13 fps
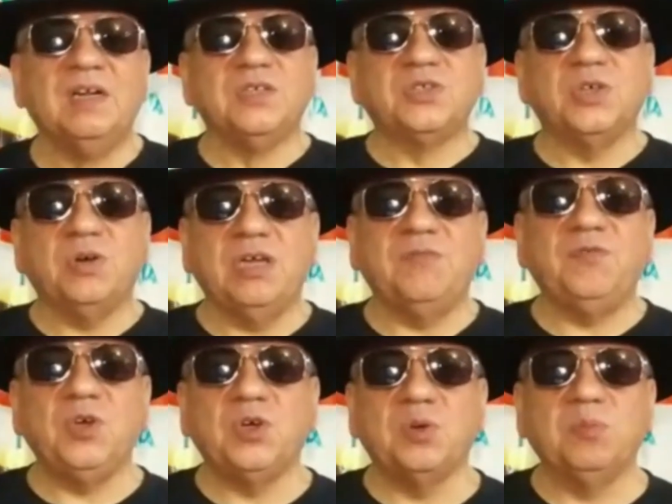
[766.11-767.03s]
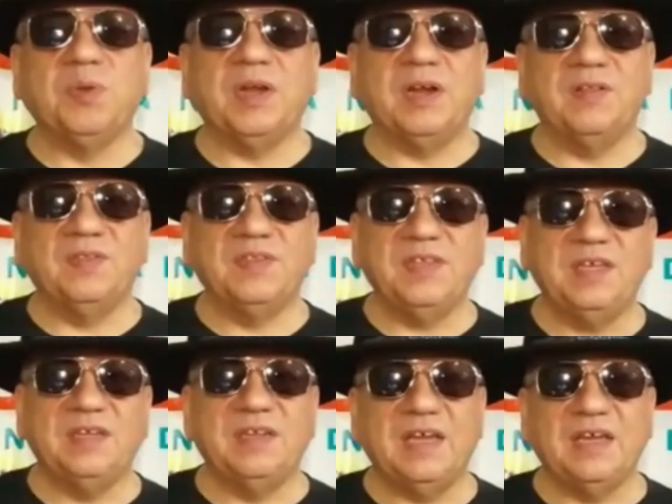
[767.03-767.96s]
So if you compare
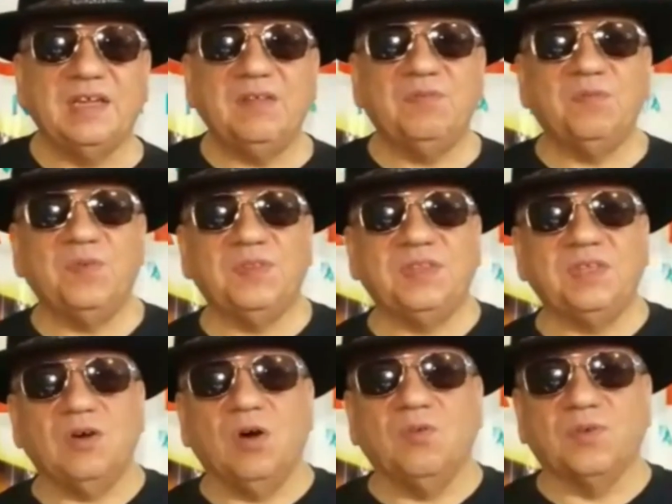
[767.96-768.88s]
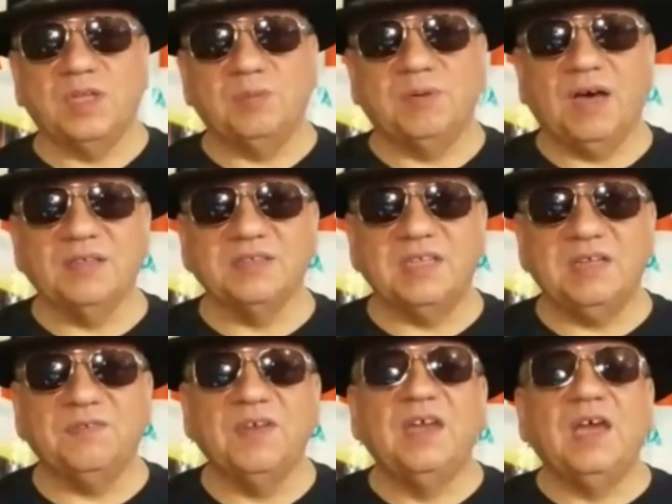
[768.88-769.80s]
the negative with the overly
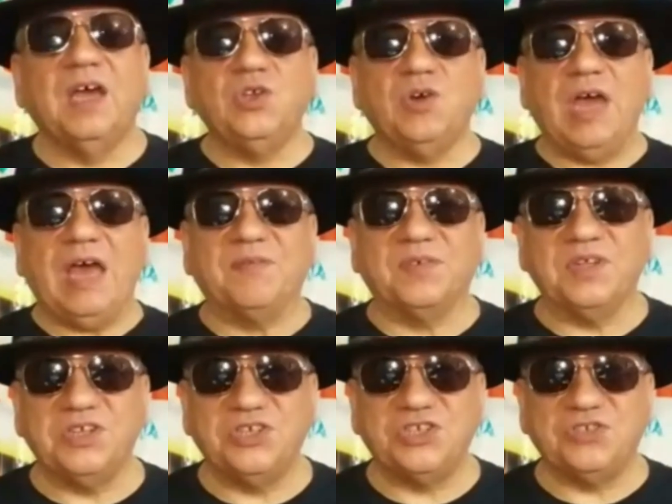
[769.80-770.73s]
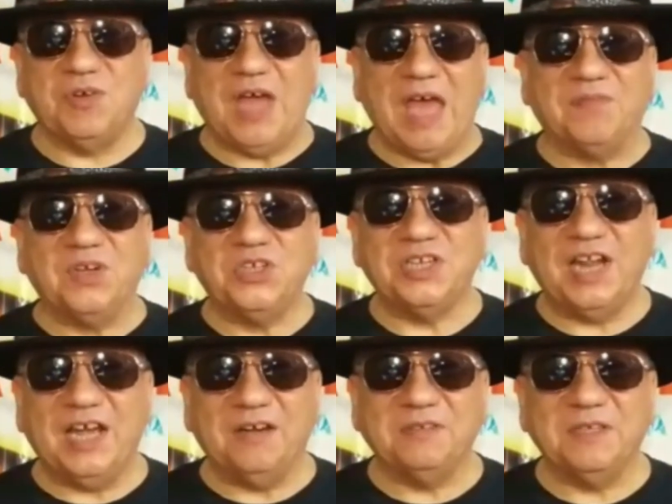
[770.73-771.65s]
positive and you average it
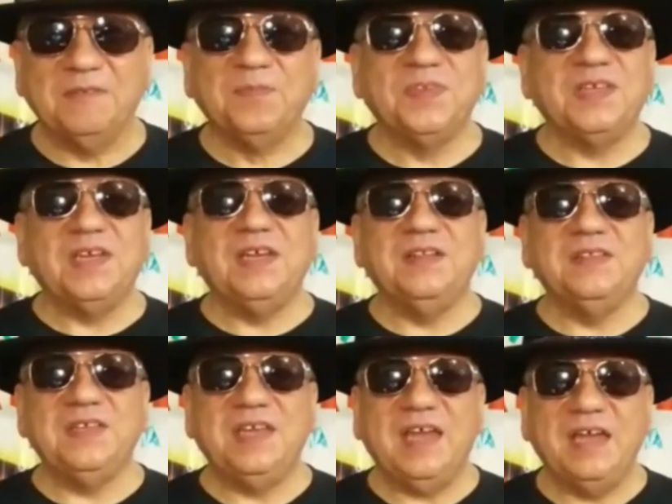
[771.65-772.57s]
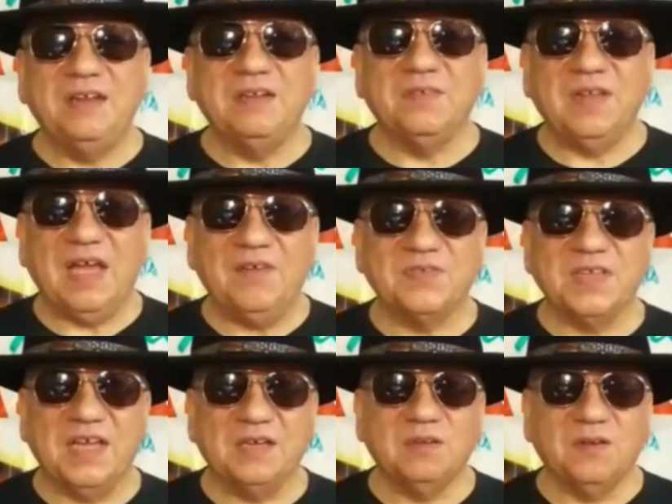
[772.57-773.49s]
out, in the end of life
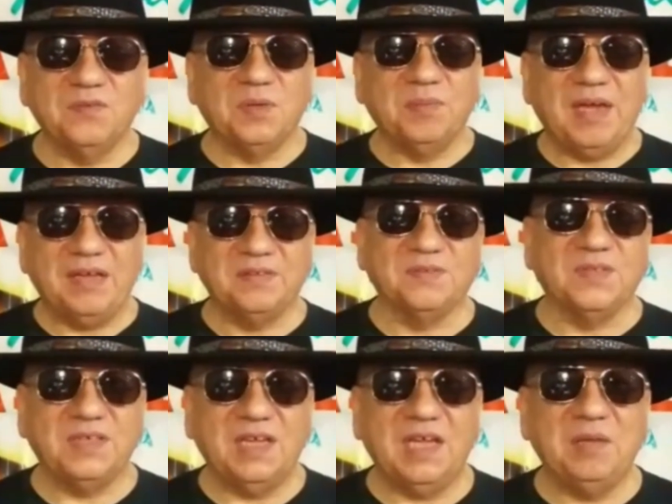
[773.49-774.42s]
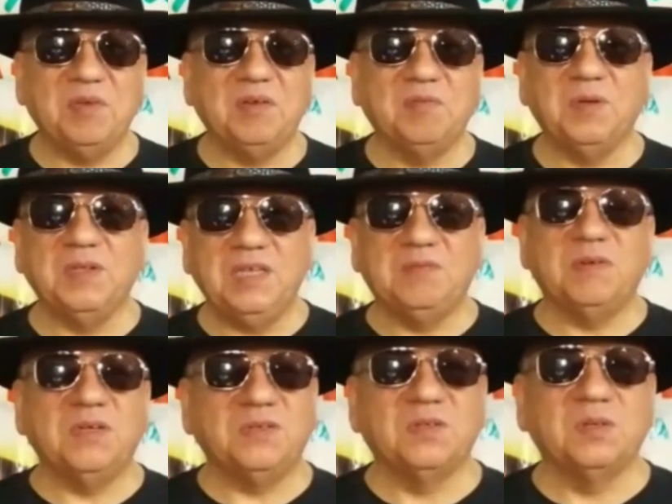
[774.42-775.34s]
cycle of the math of the game, it will
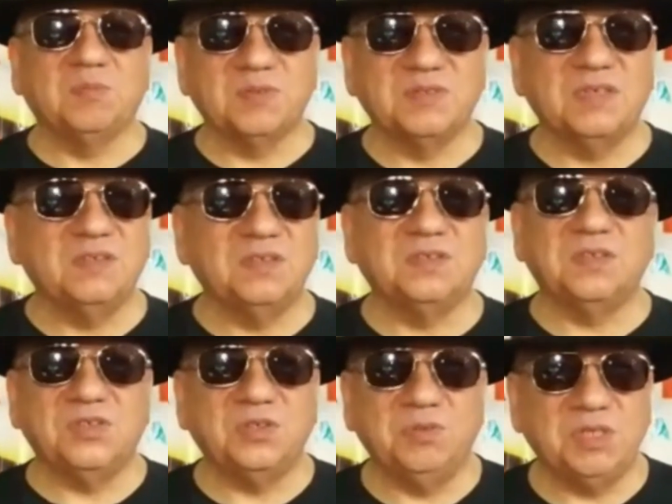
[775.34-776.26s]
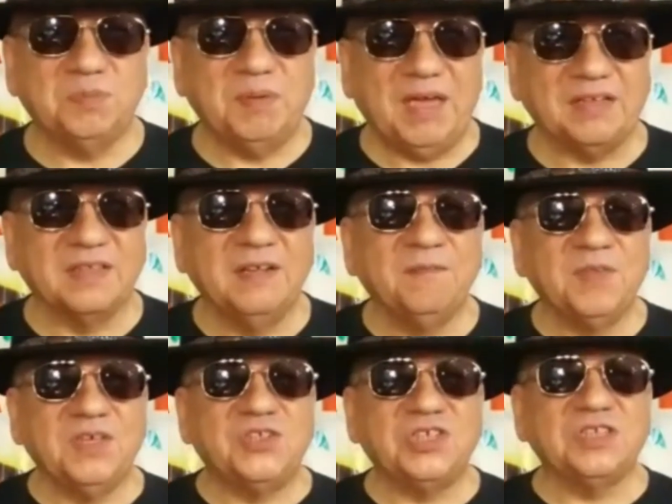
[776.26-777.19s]
equate to the percentage that you expect.
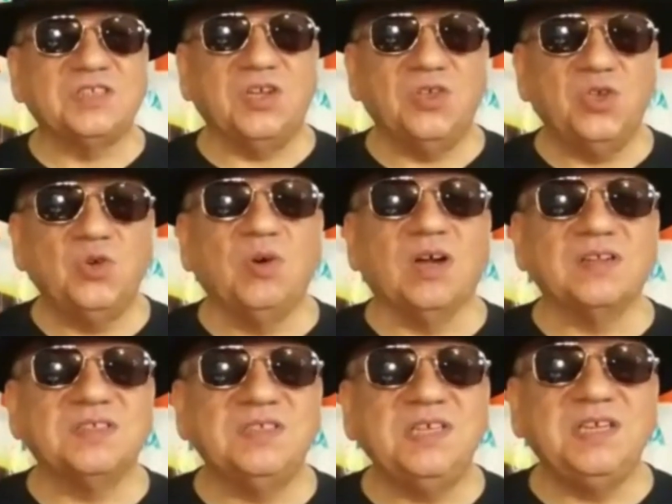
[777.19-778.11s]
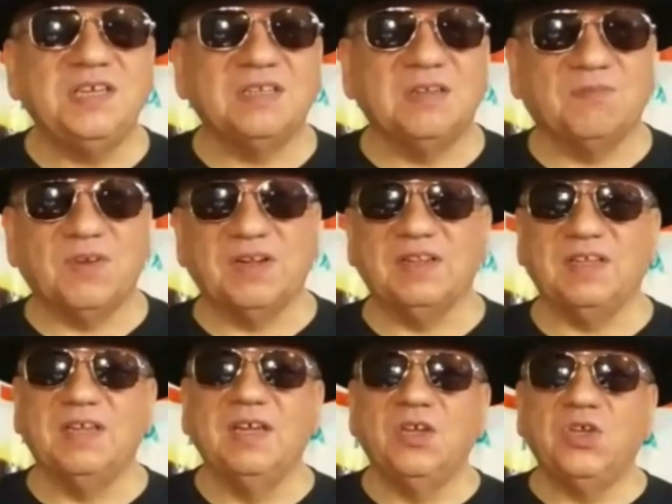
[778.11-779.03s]
It's just that you are seeing it
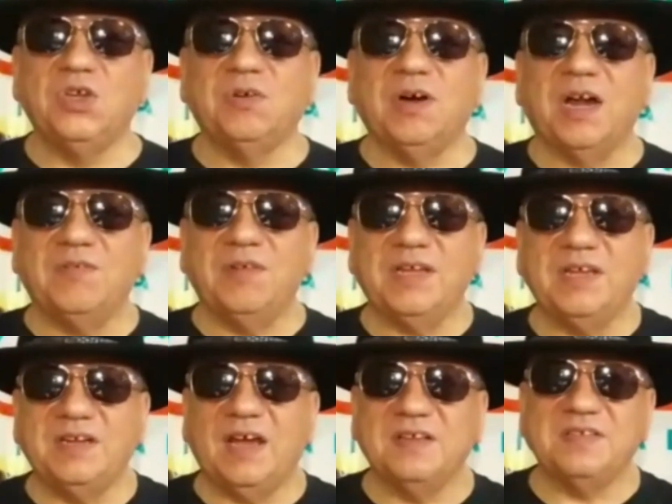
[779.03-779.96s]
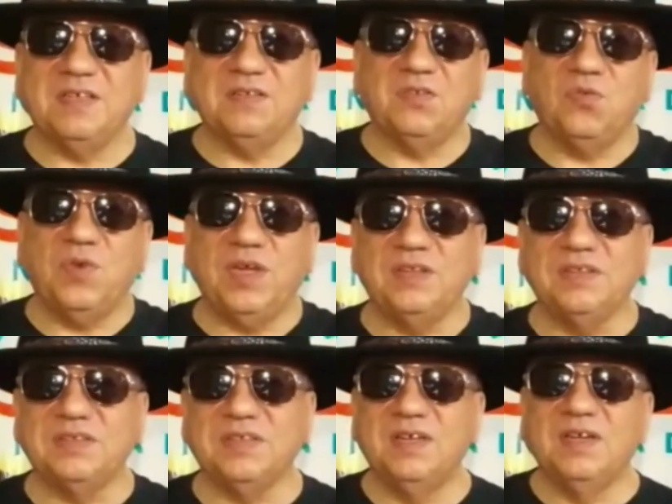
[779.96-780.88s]
differently. You are recognizing the
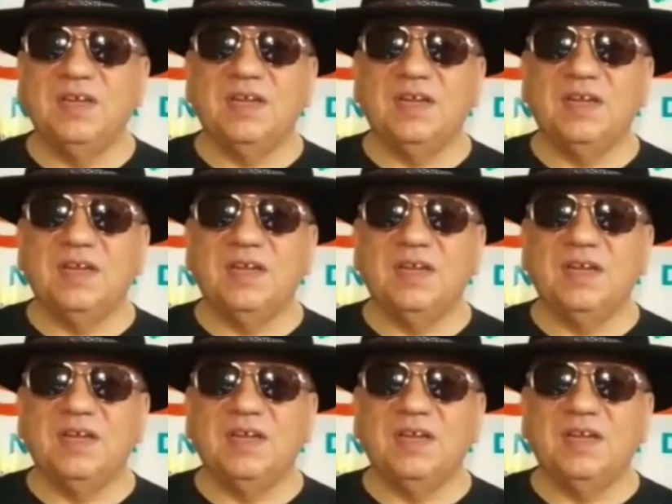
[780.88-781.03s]
wins